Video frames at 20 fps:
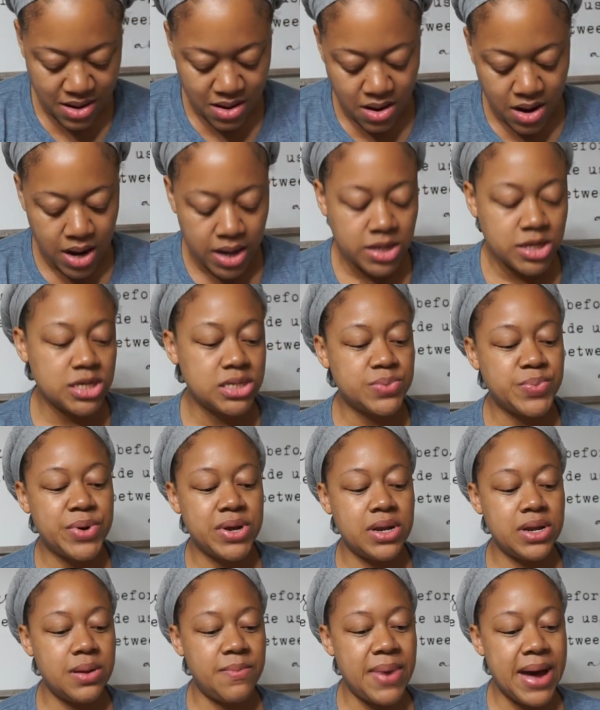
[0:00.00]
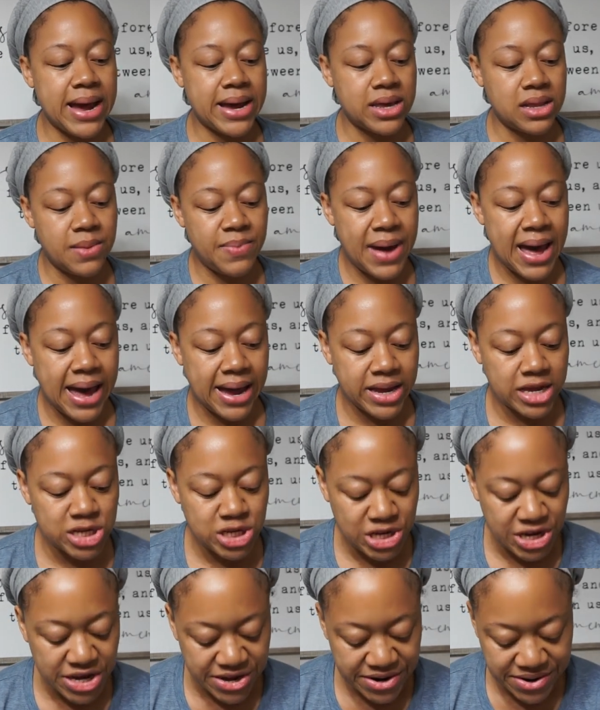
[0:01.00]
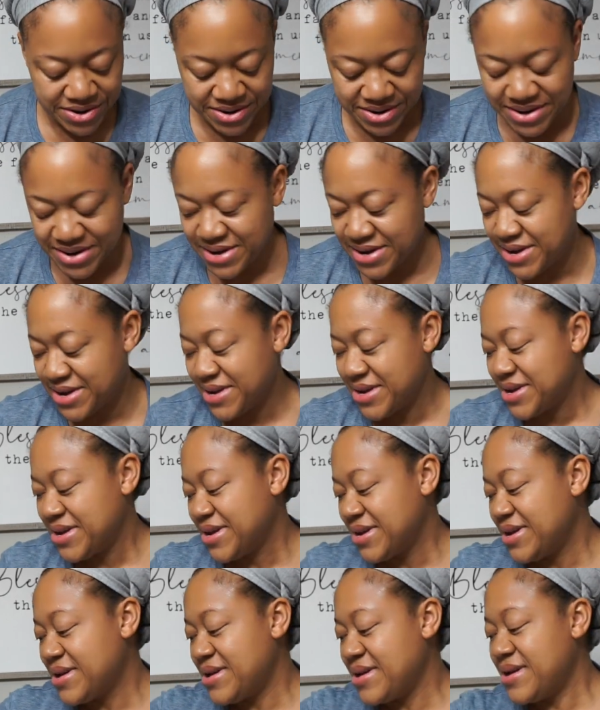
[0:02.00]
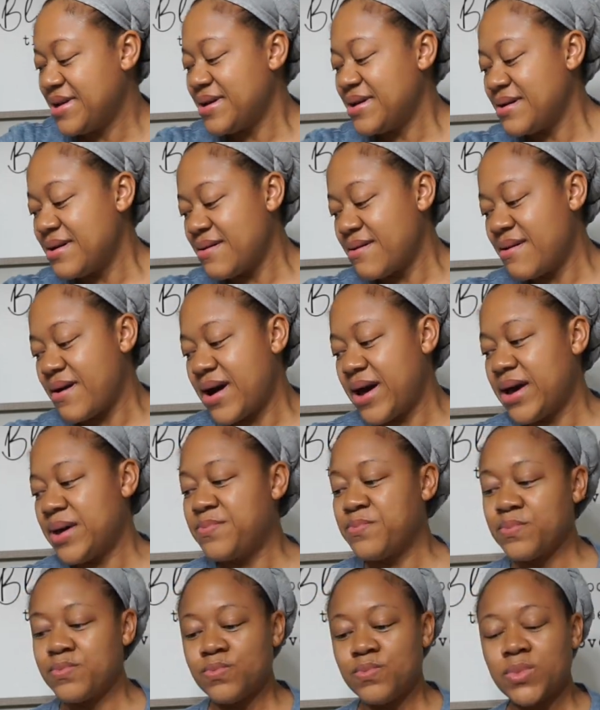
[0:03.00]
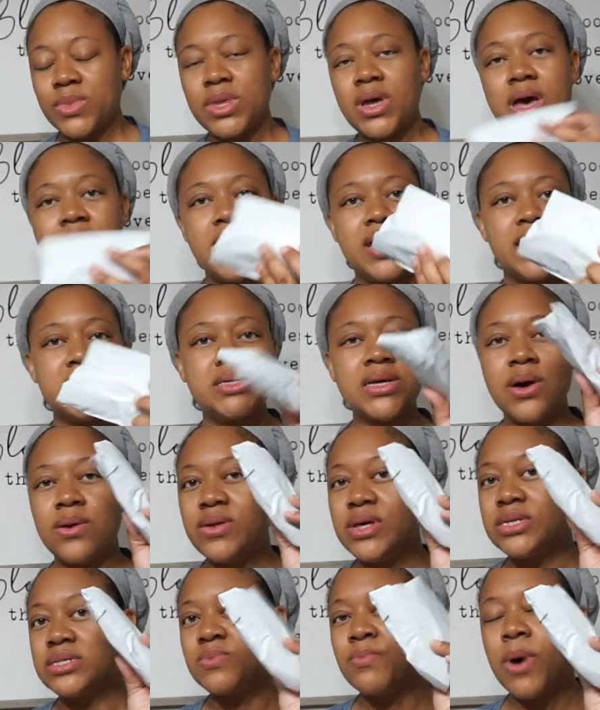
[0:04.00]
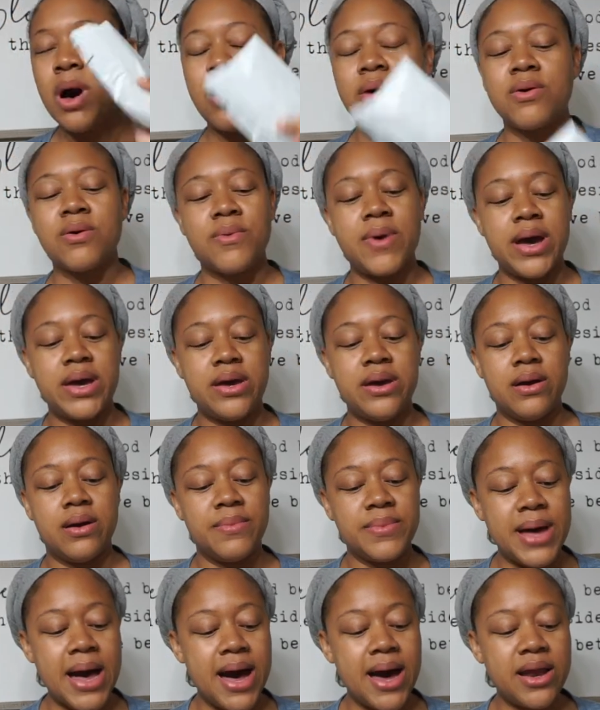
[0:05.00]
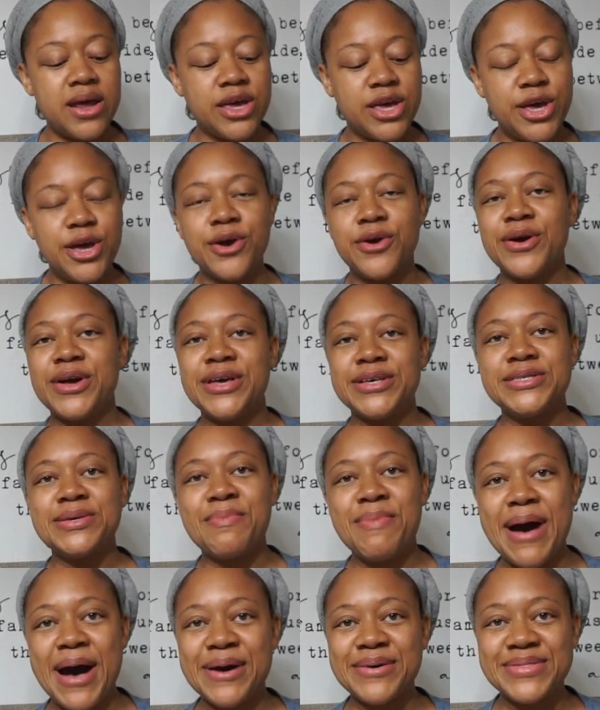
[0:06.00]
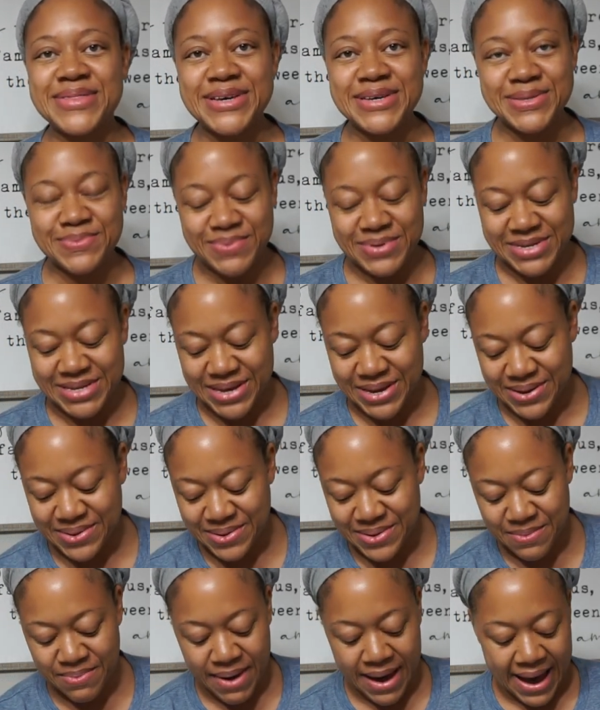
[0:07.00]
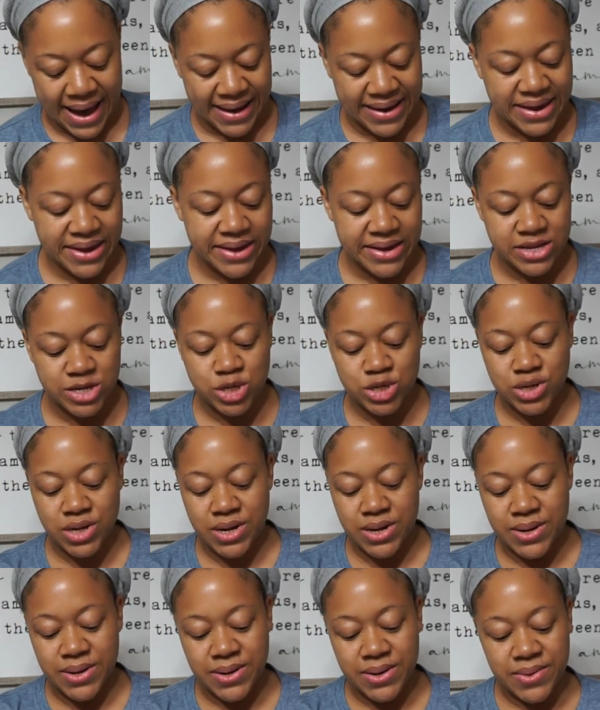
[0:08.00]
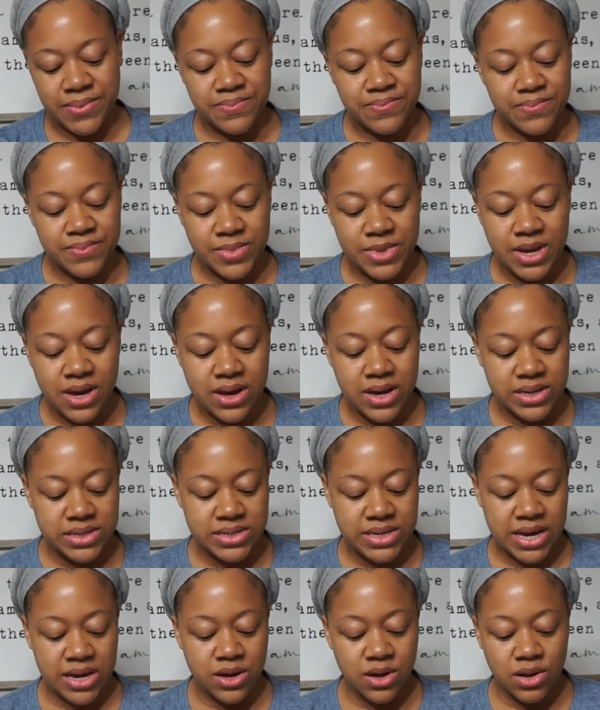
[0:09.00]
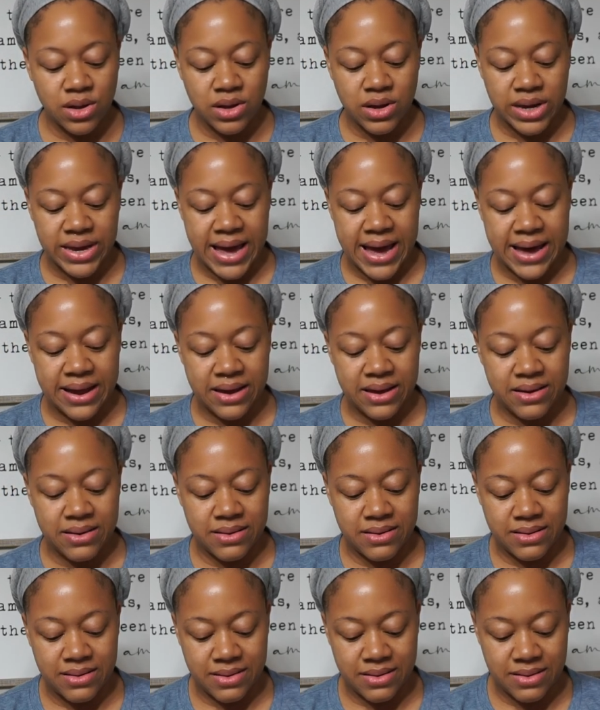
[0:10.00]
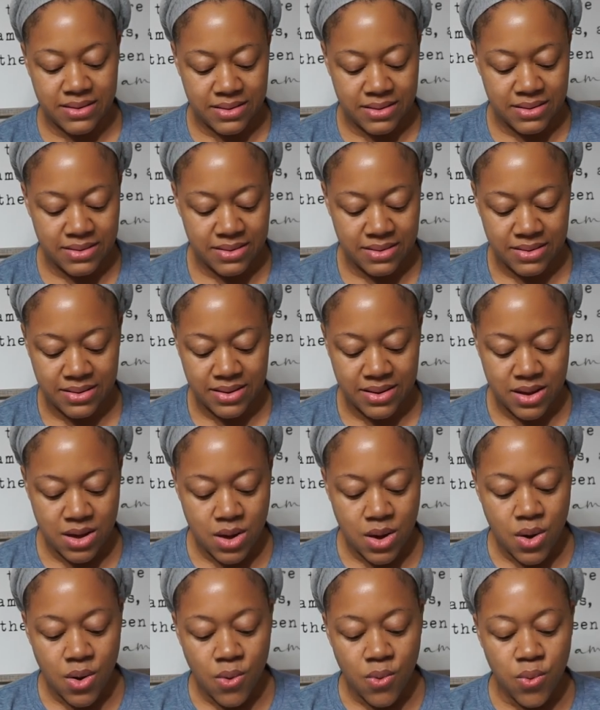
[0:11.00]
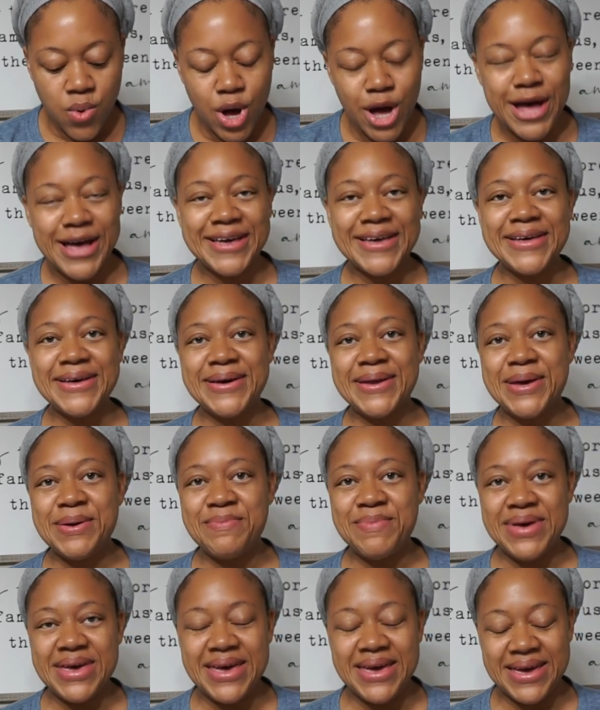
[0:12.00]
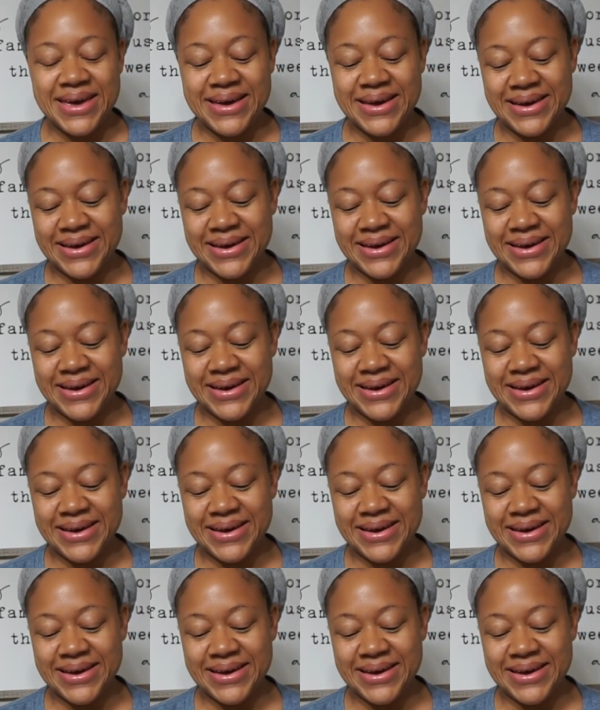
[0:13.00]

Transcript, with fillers: All right, just putting it back in the package here. All right. Now let's go this small one right here. I'm kind of curious about this particular package. Let's take a look at it. What could it be?